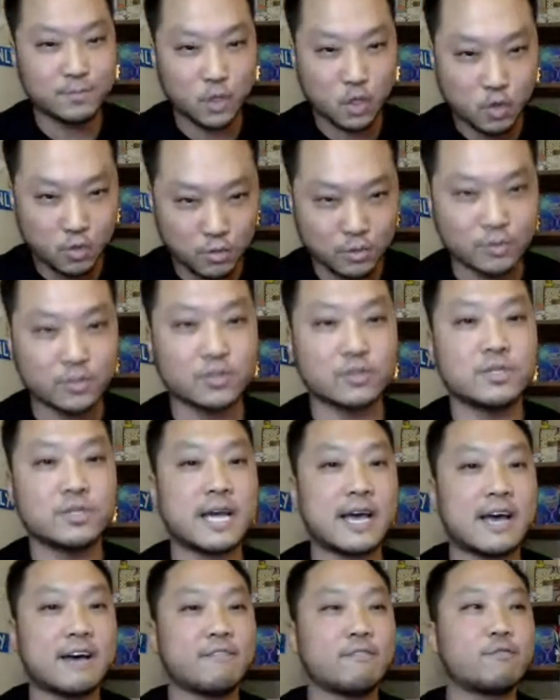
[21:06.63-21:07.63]
cruisers
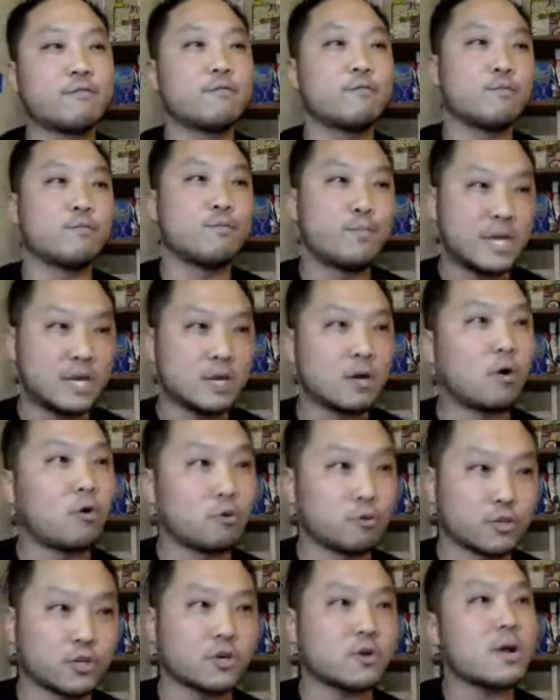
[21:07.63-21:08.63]
have been
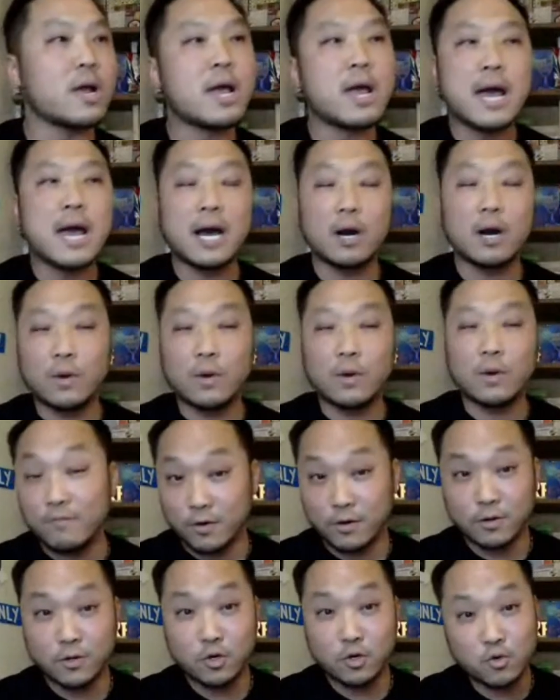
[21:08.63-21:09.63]
older.
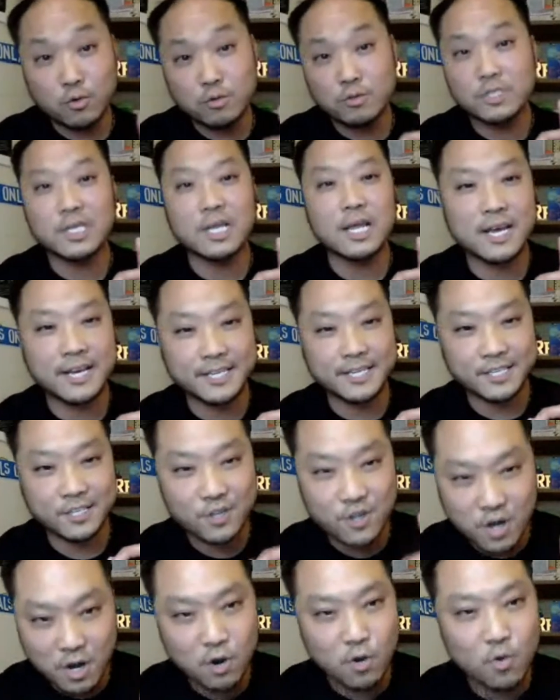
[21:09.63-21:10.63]
However, cruise
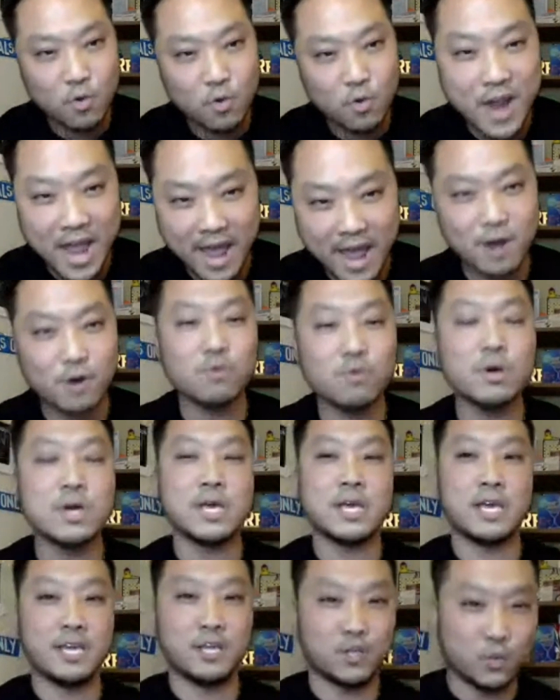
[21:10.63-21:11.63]
lines know now
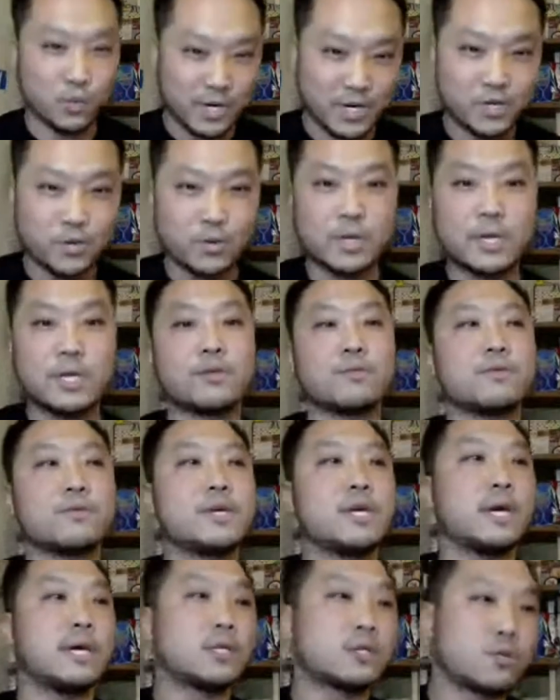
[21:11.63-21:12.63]
in
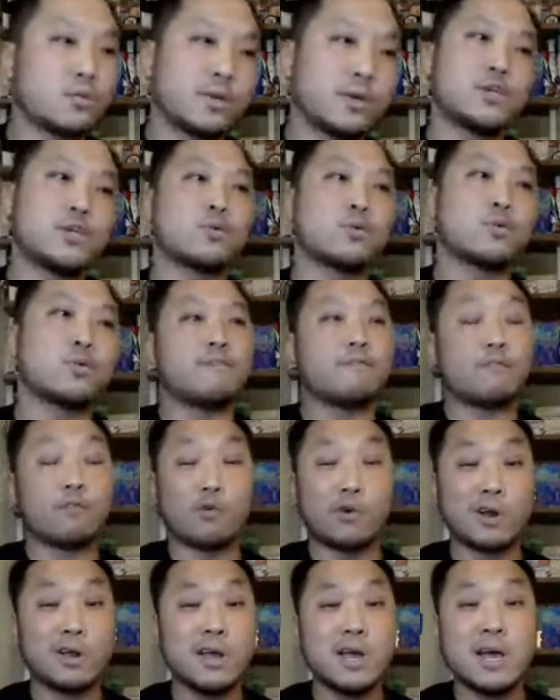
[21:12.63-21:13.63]
2023 and
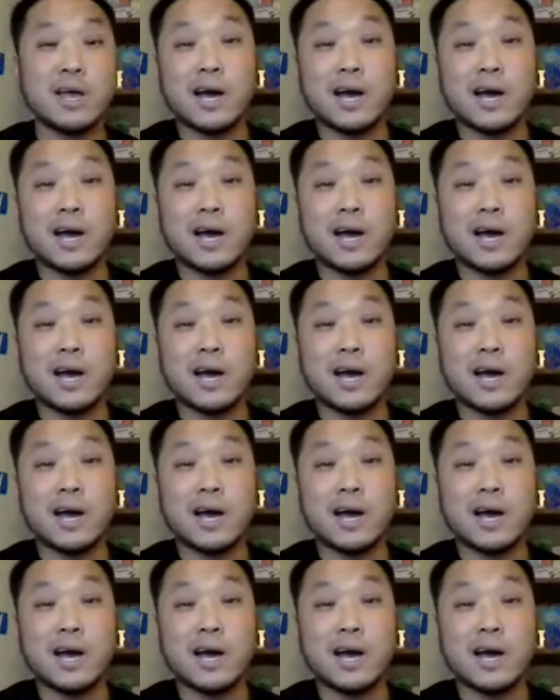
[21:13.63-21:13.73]
2024,